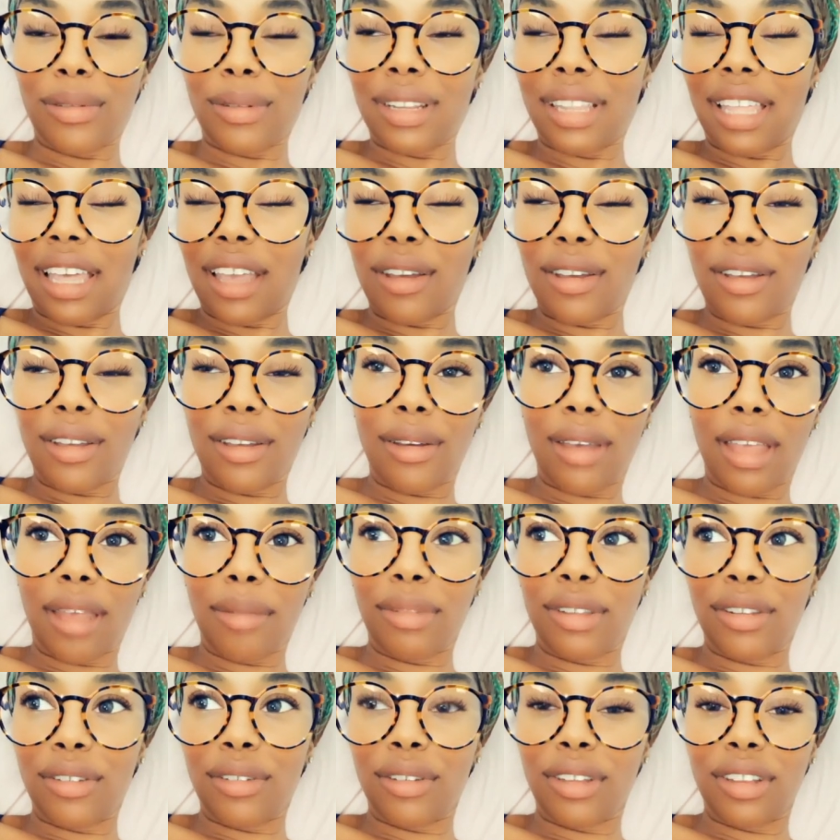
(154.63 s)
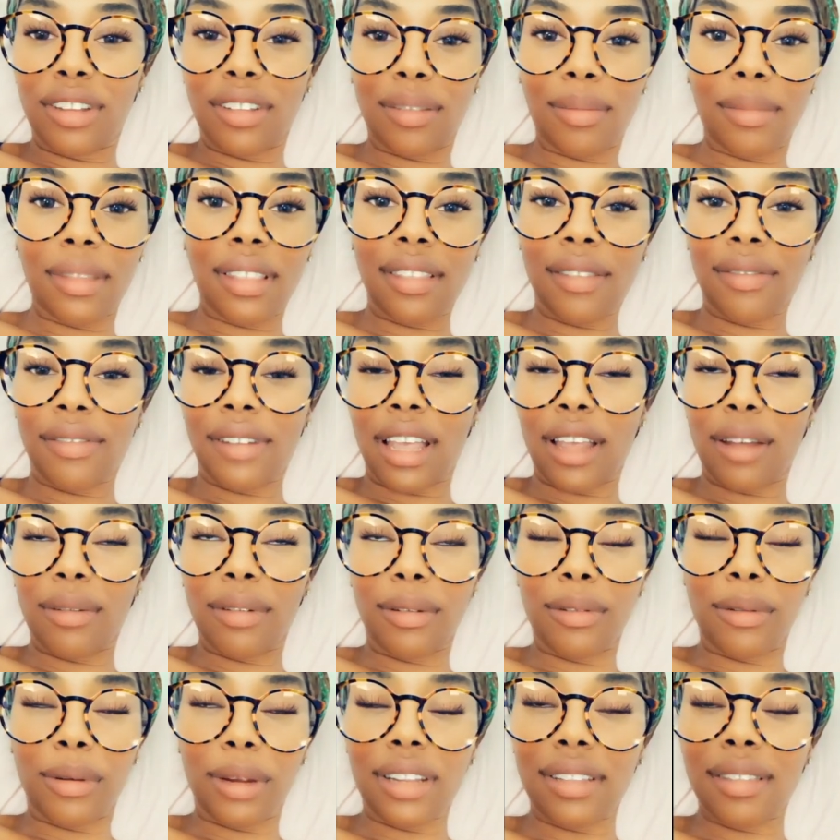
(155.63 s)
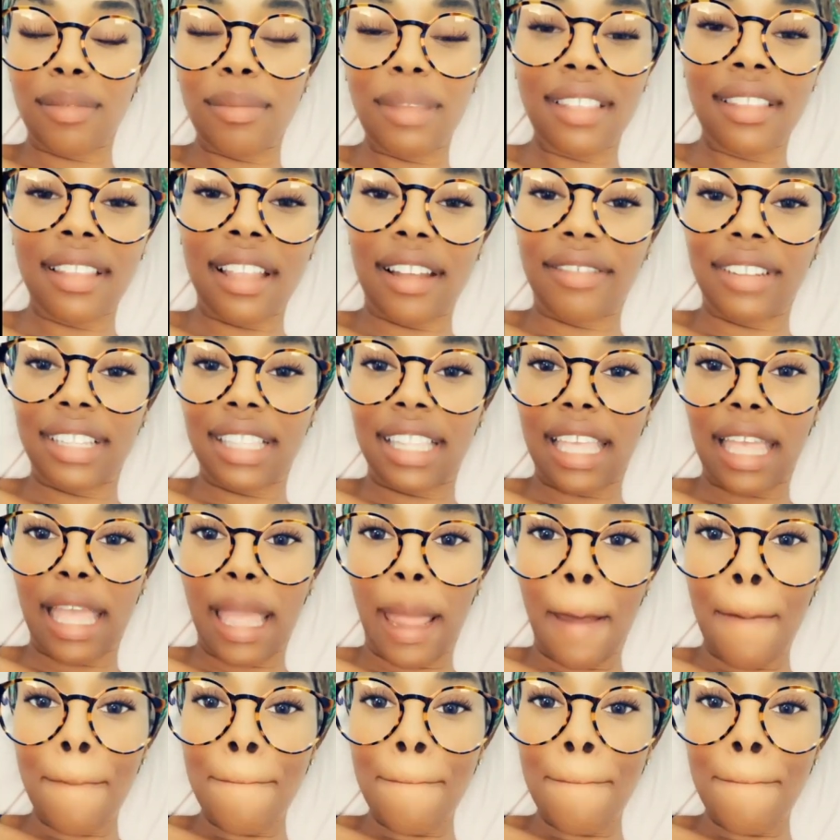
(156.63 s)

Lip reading: We're like, "Oh, happy New Year's!" Missed fireworks, missed everything,